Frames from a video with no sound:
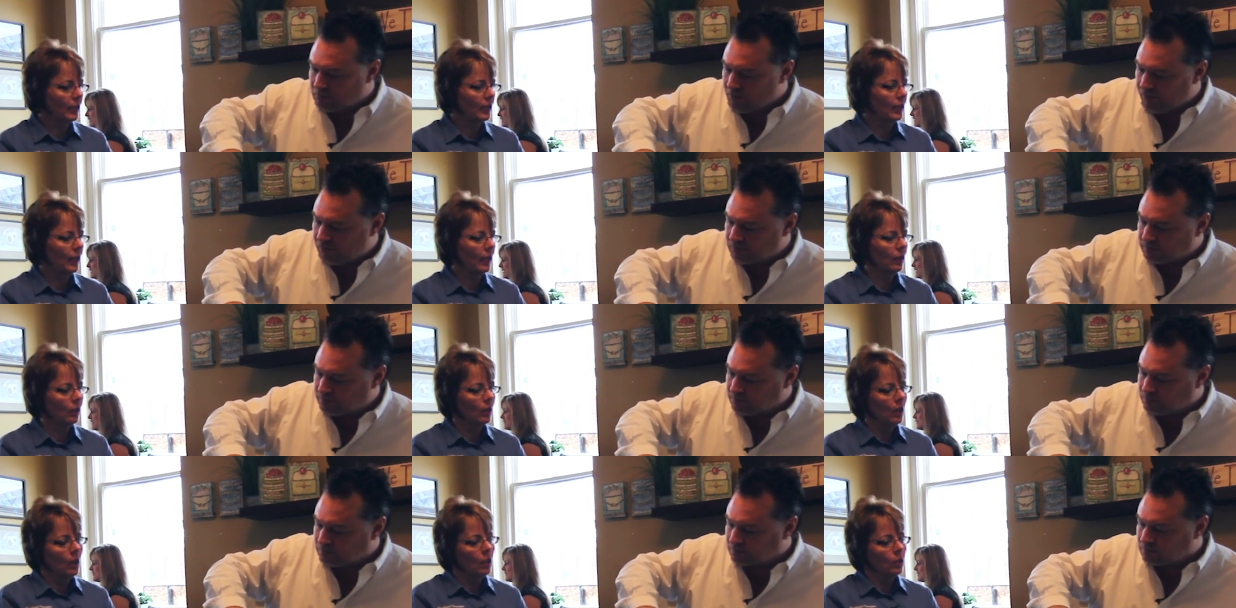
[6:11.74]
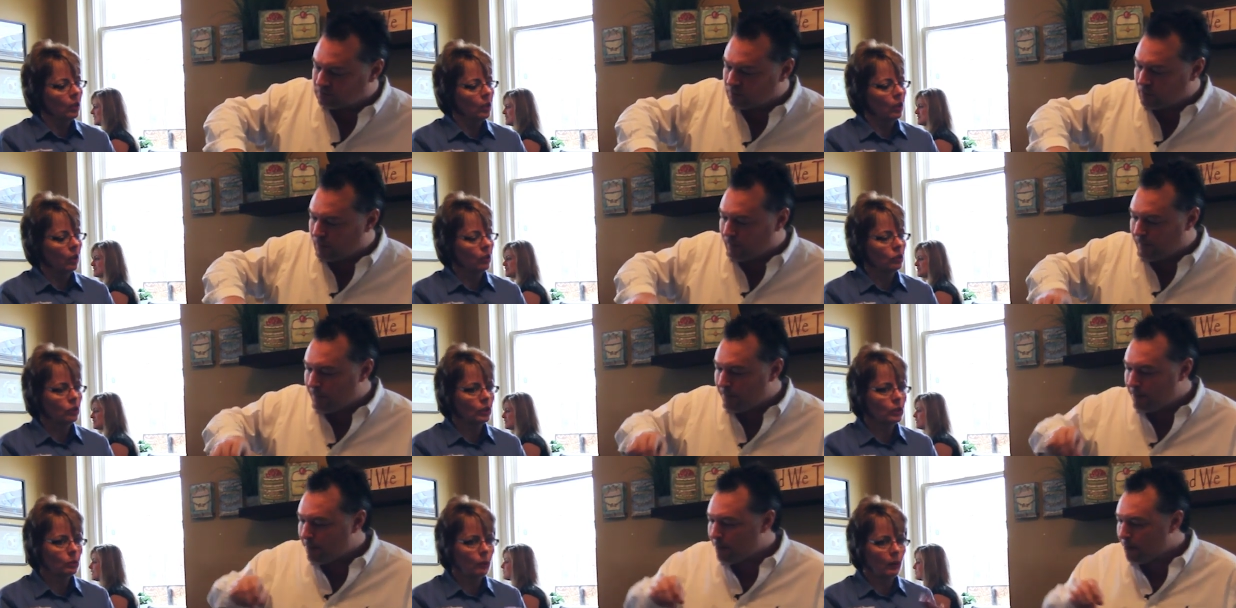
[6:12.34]
Speaker 1: And then, you know,
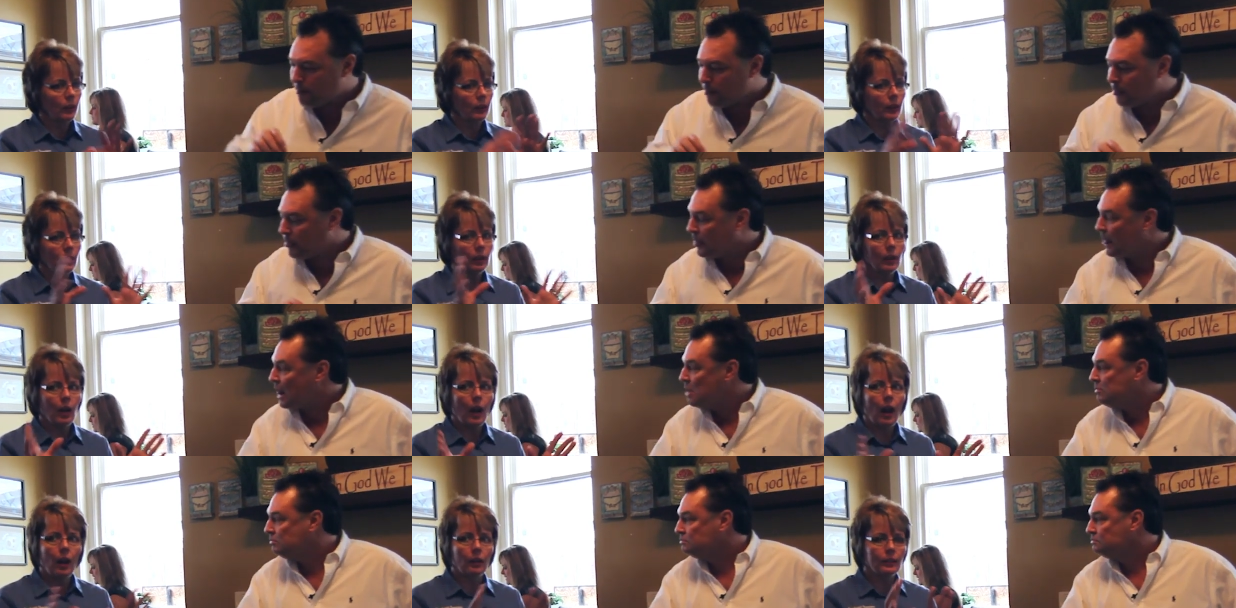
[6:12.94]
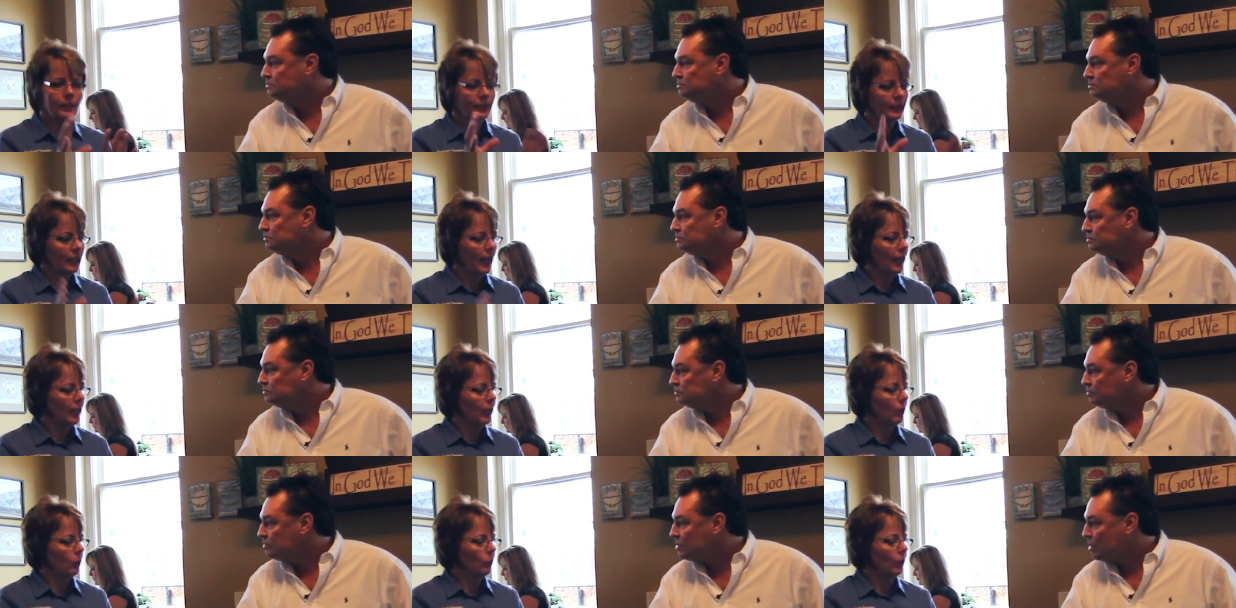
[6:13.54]
just with our
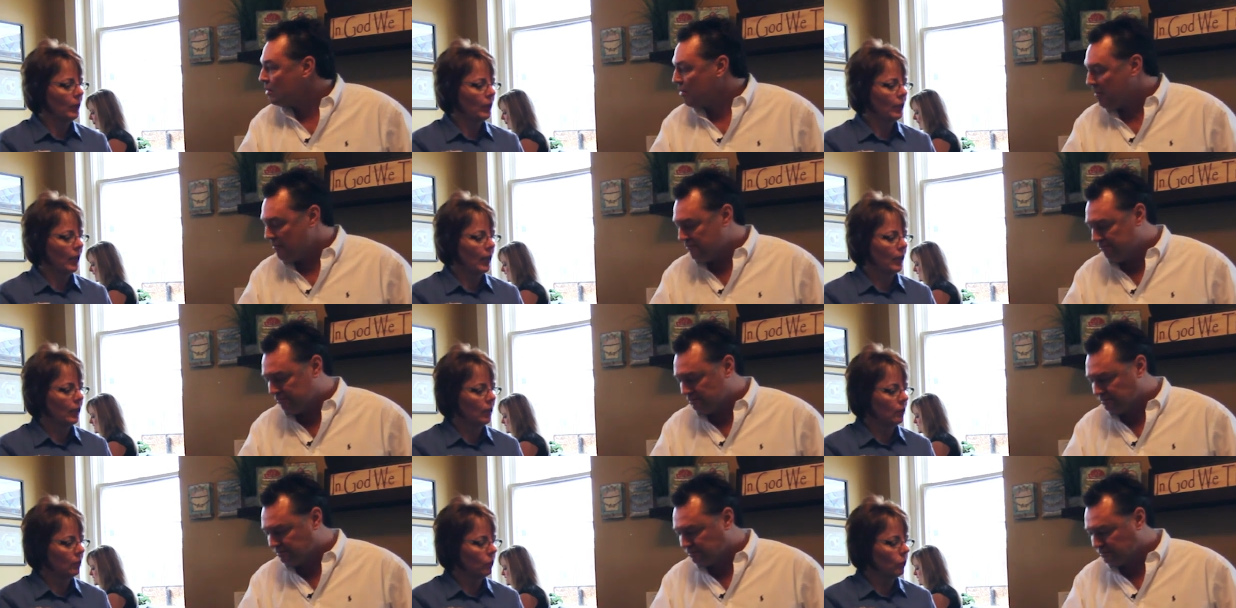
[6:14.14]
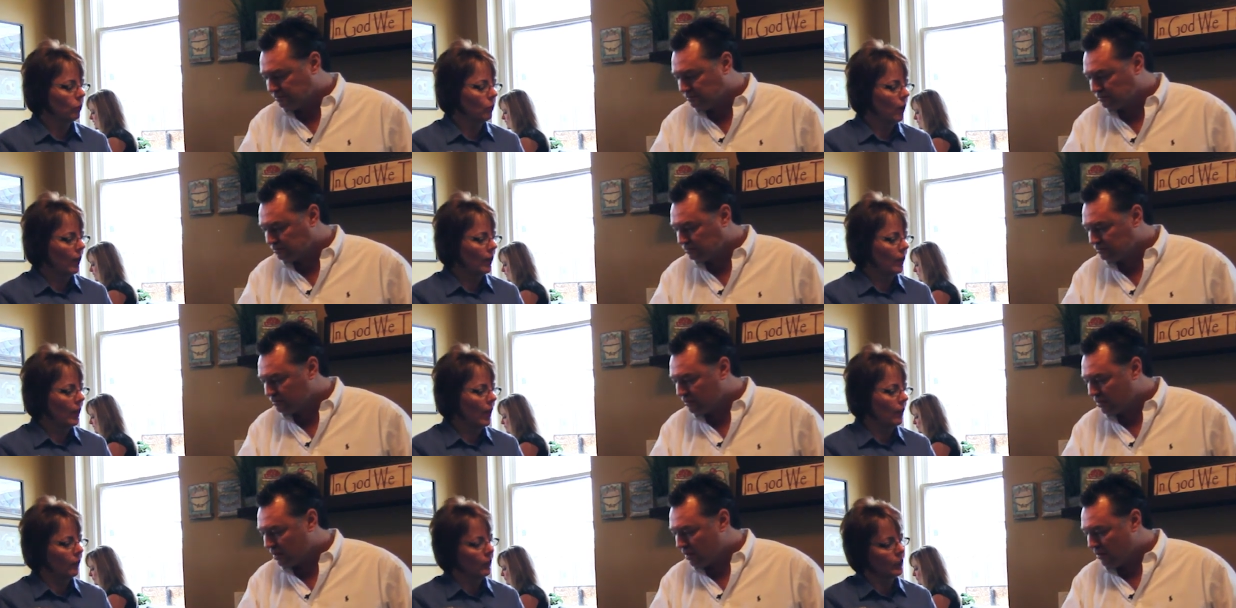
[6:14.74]
setting, we kind of want
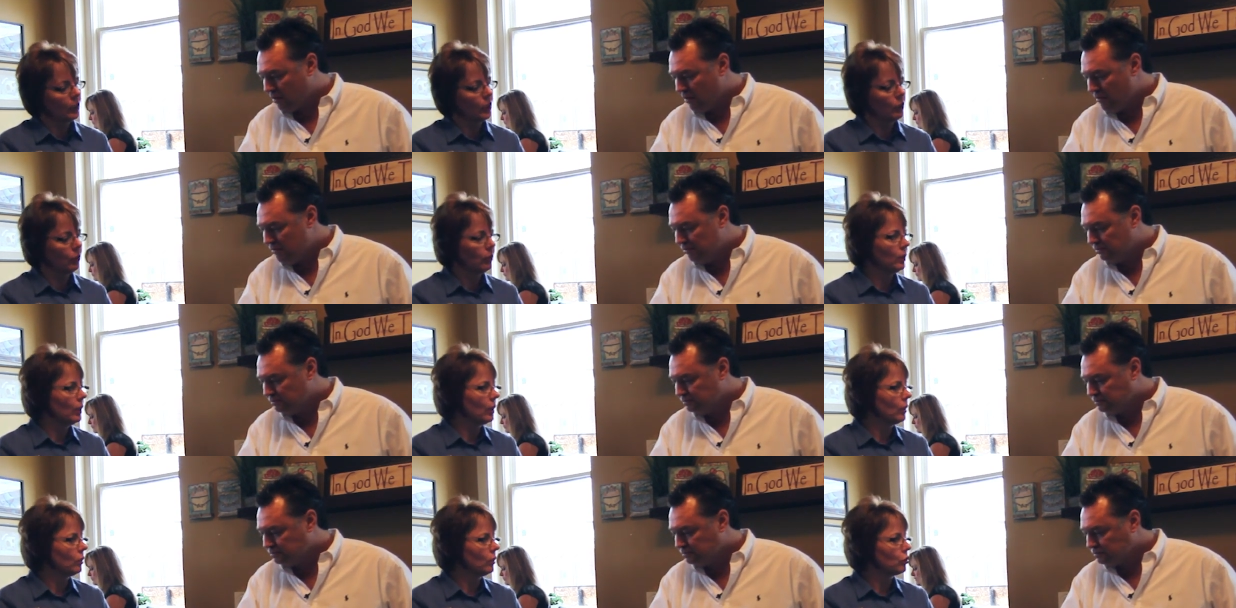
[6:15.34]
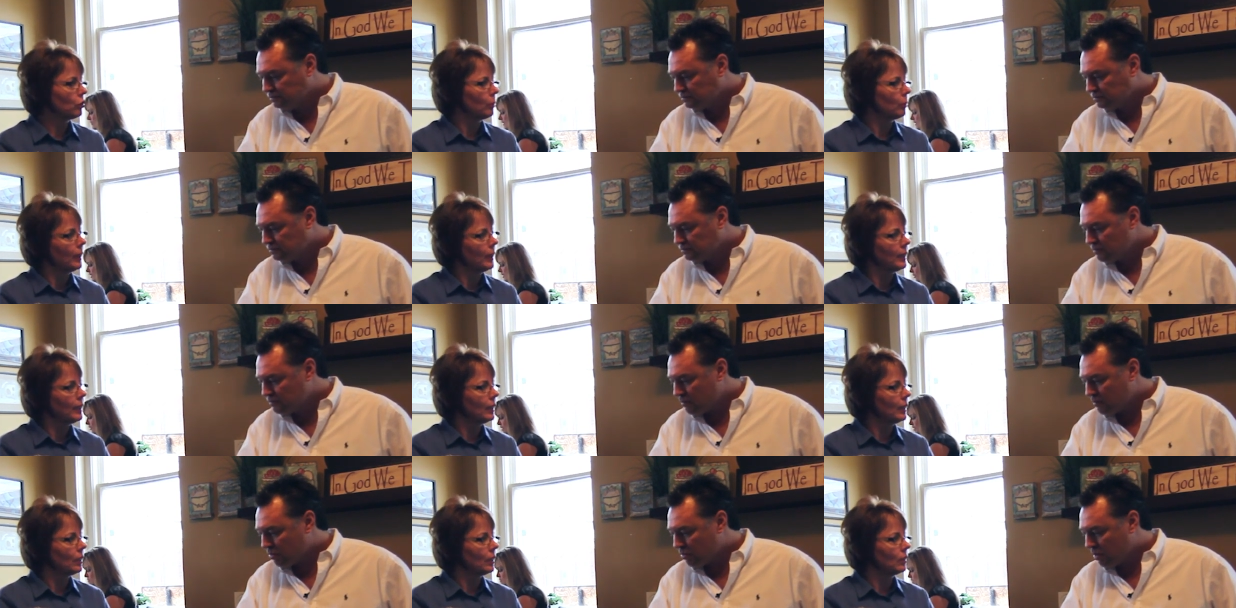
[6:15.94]
to have a cute little
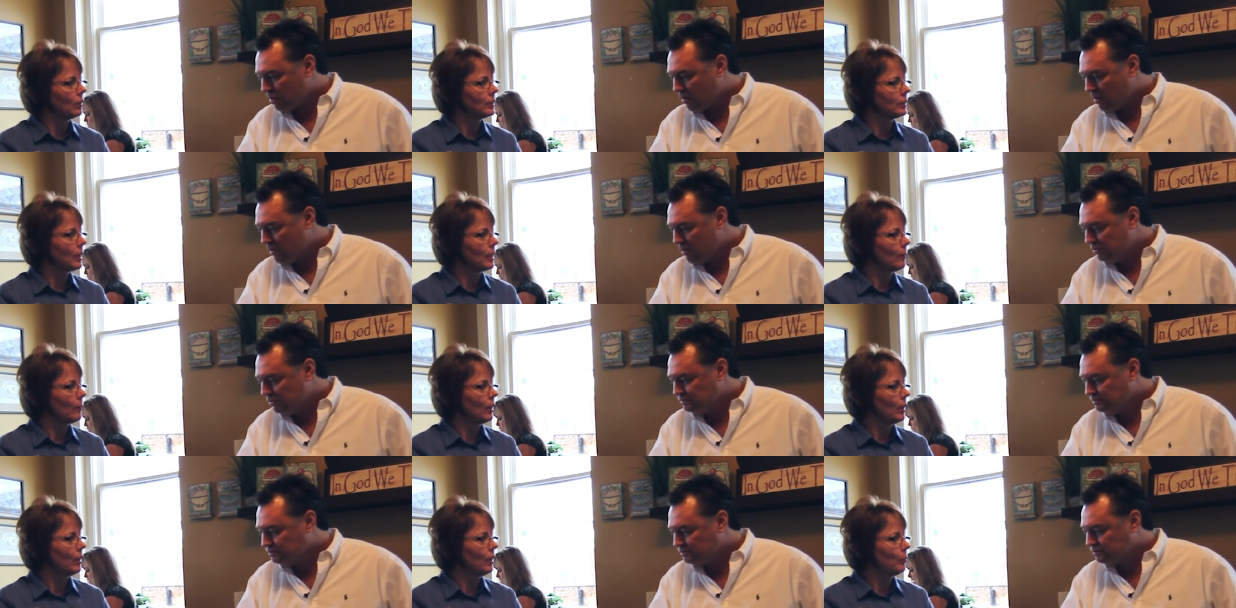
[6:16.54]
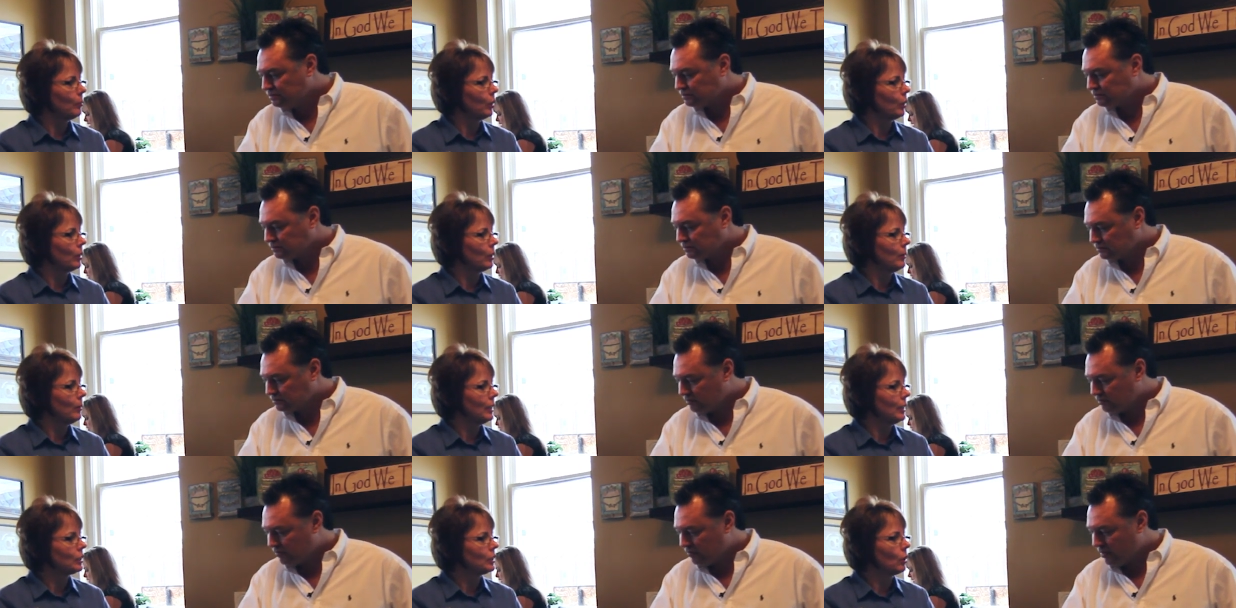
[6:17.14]
trendy little something to put
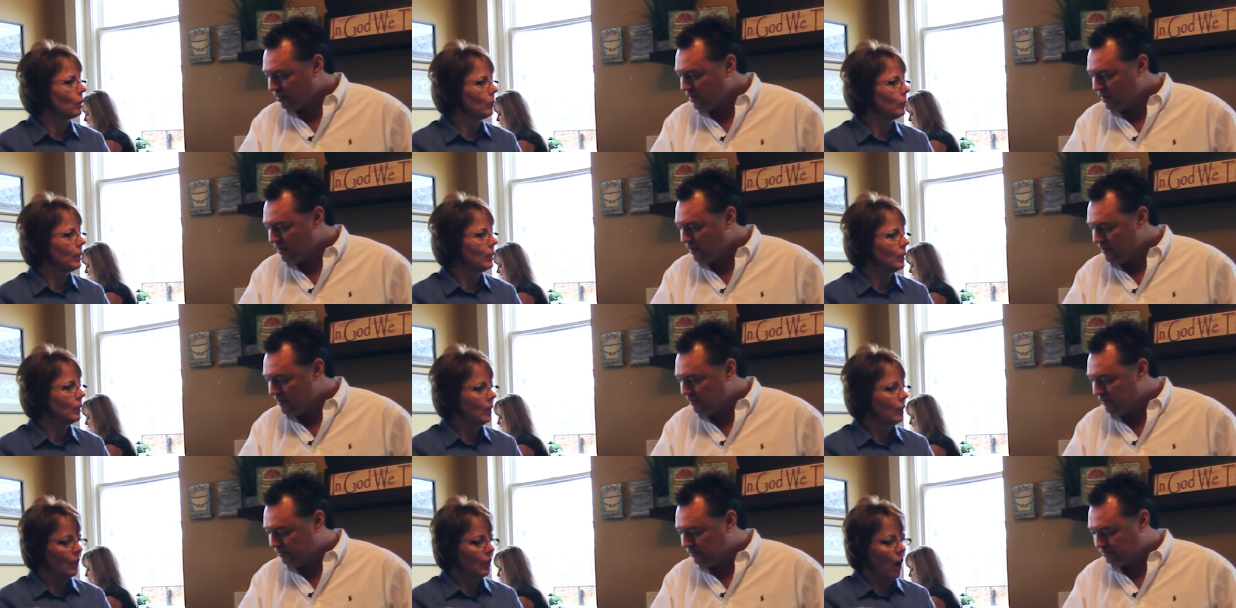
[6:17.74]
them in, so we